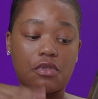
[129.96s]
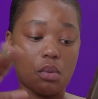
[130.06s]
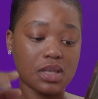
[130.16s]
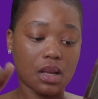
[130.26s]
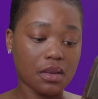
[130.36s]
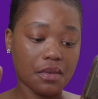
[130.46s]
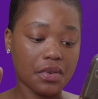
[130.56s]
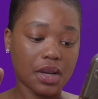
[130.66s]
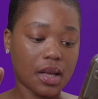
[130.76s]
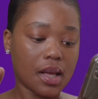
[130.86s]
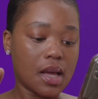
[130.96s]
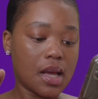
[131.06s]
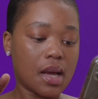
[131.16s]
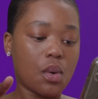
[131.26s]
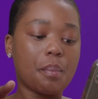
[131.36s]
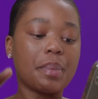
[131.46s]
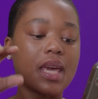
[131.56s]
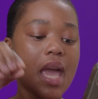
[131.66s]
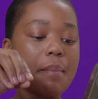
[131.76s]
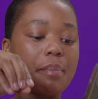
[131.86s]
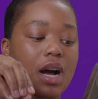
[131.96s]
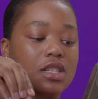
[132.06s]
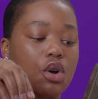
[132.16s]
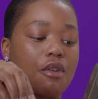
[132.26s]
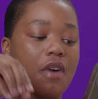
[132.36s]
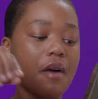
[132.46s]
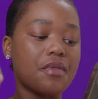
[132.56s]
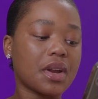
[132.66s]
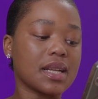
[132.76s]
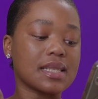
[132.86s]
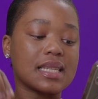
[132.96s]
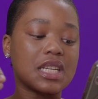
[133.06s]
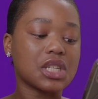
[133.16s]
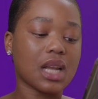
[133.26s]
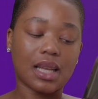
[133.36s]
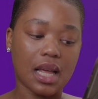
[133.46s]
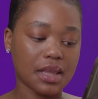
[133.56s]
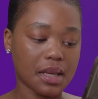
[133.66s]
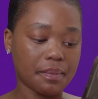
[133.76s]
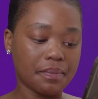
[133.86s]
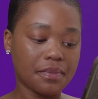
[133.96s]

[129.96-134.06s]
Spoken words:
South Africa became part of Africa's national anthem,